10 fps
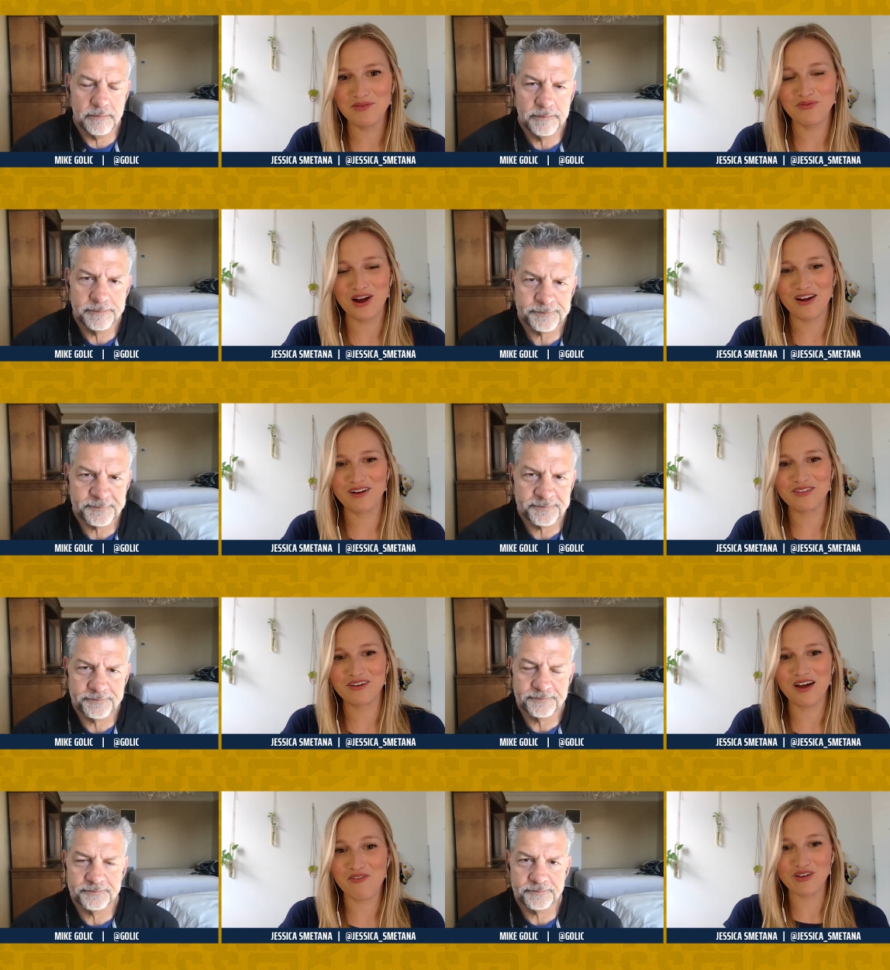Speaker 1: where the
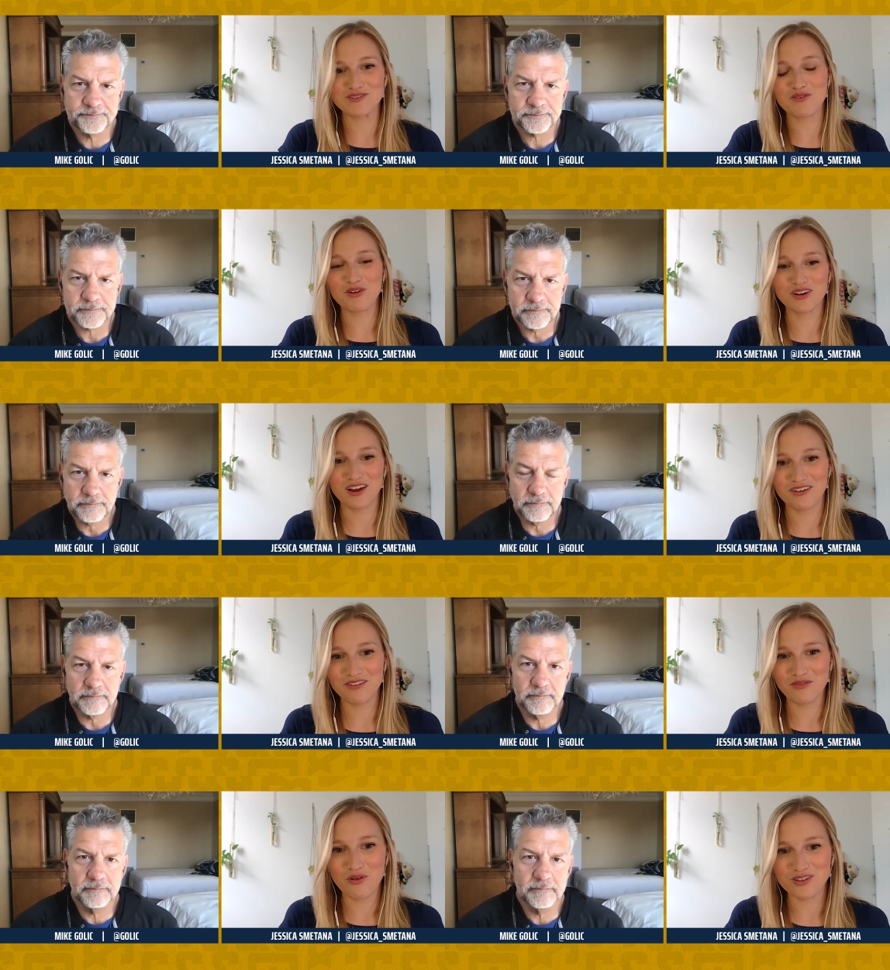offensive coordinator,
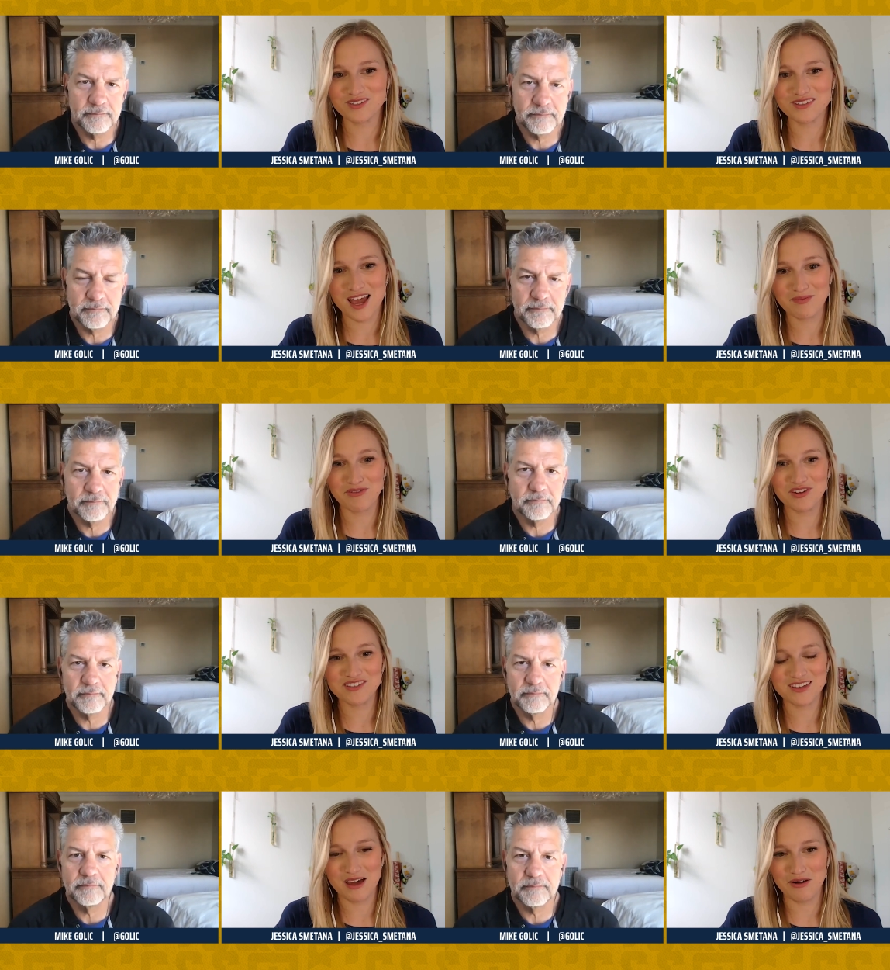of course, is Tommy Rees
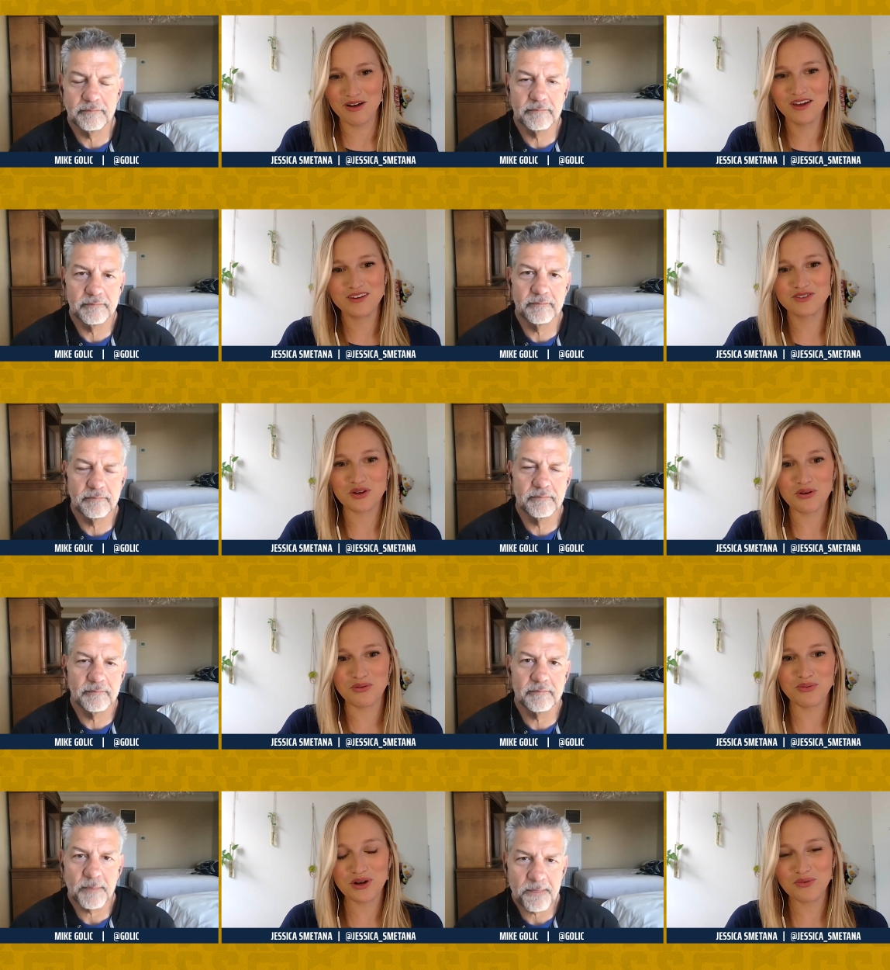now. So
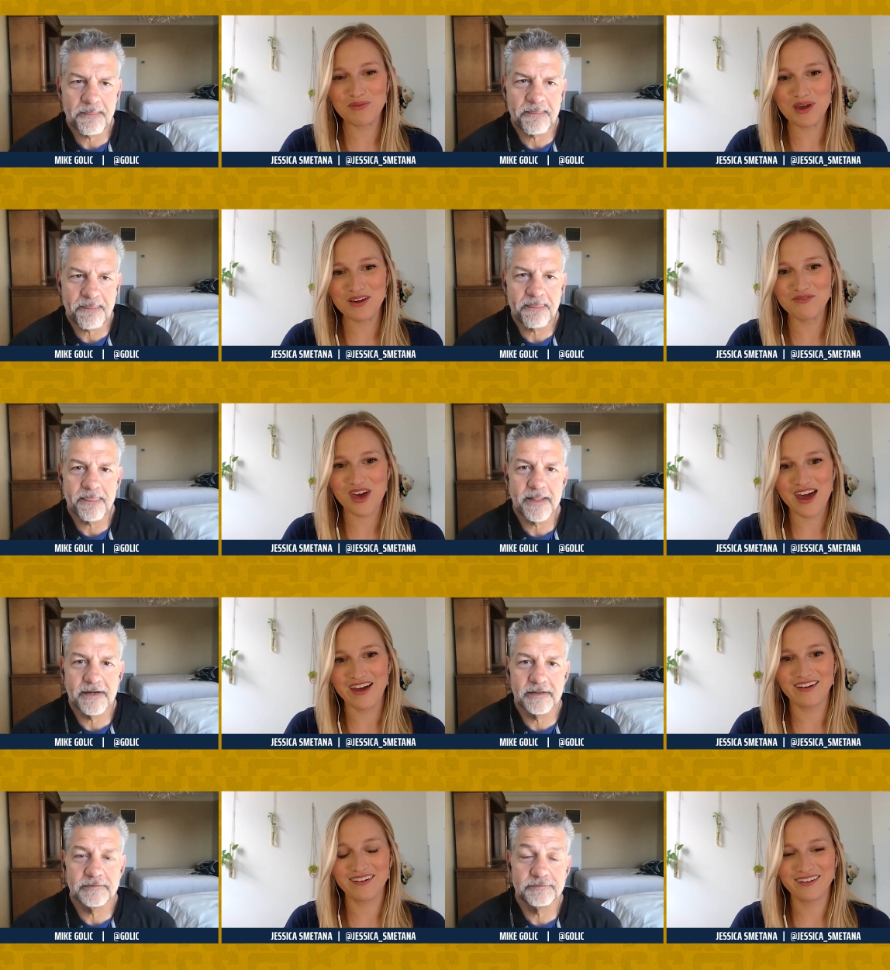what do we make of that?
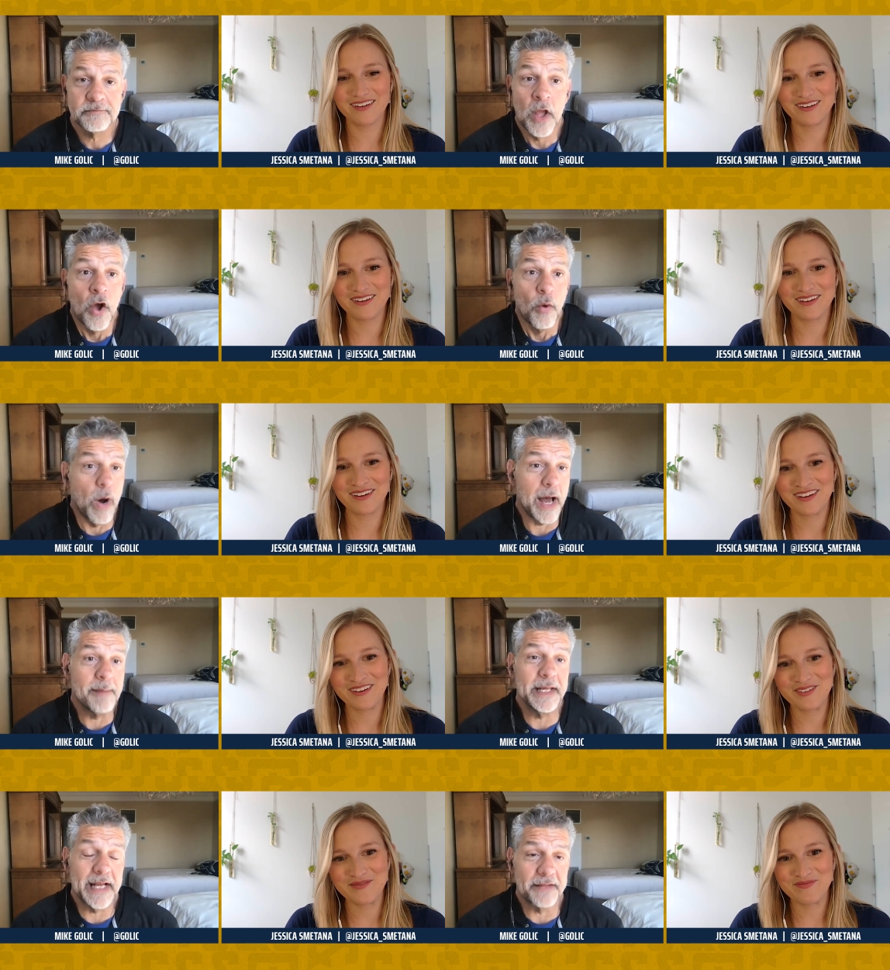
Speaker 2: Well, I
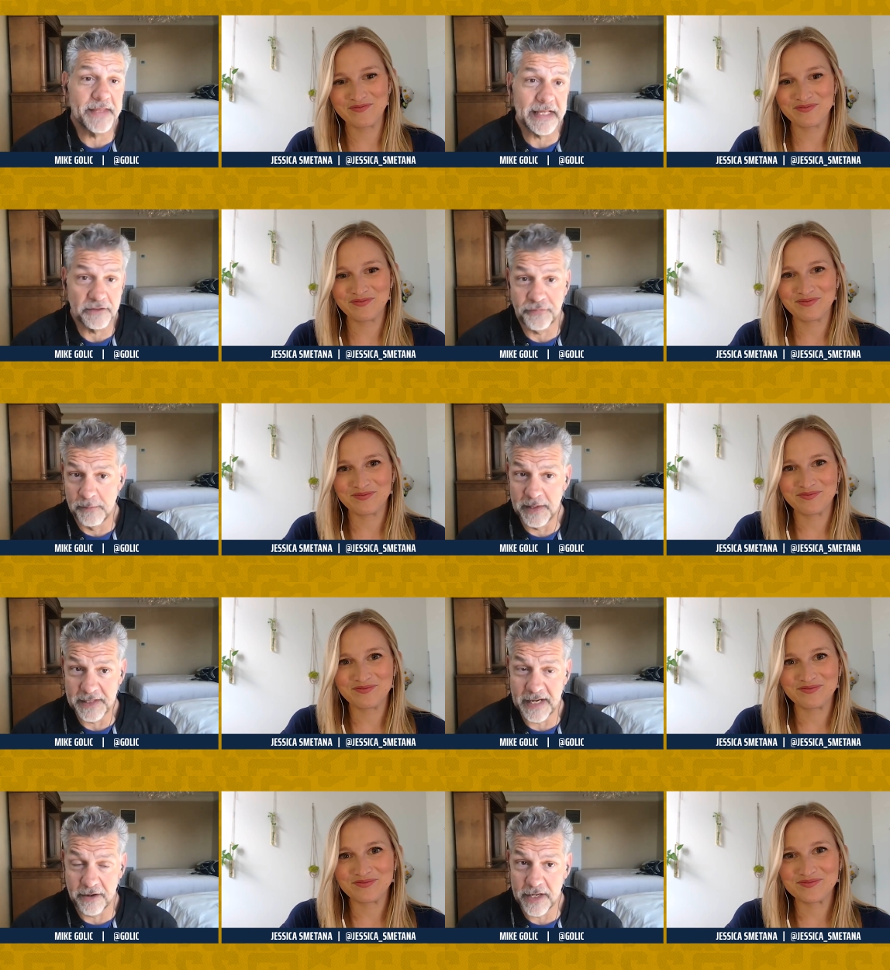mean, I think it's
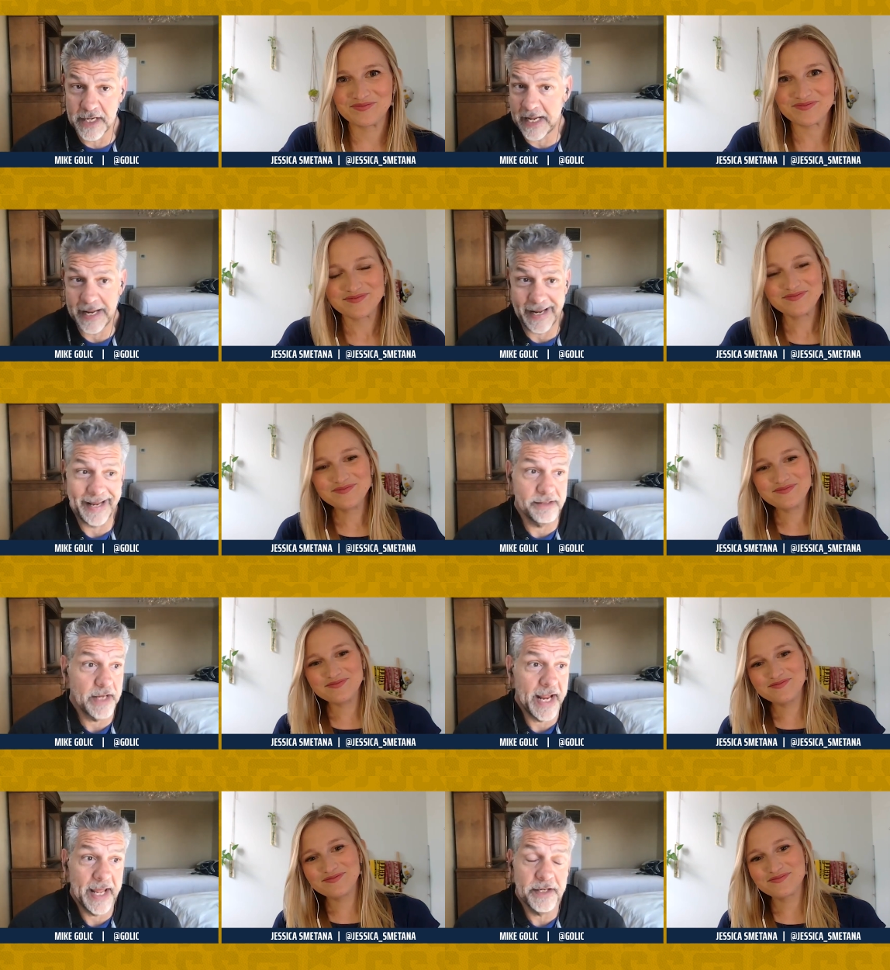familiarity and, and,
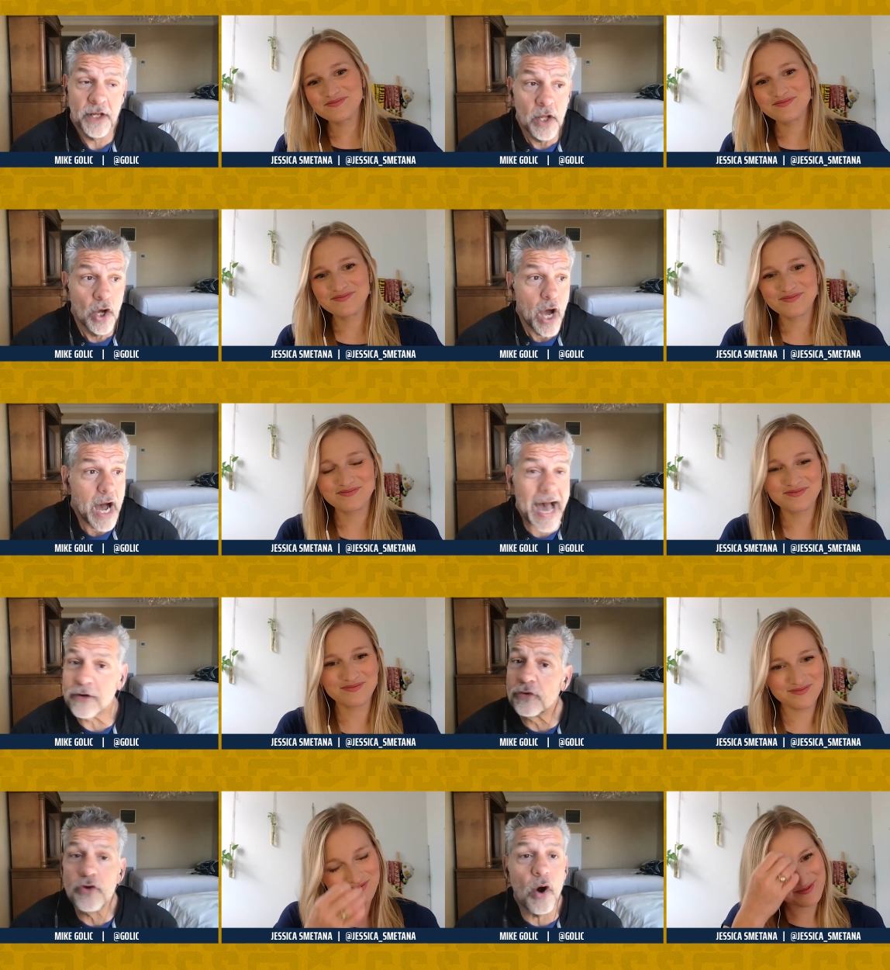and I
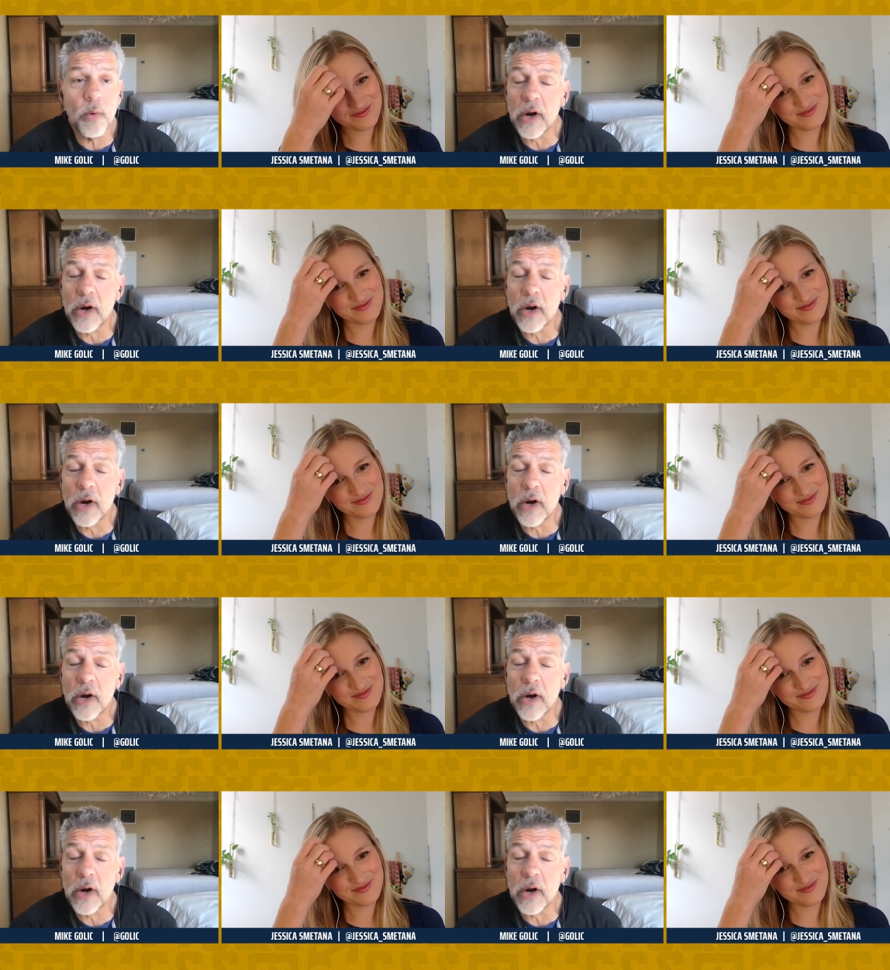don't know where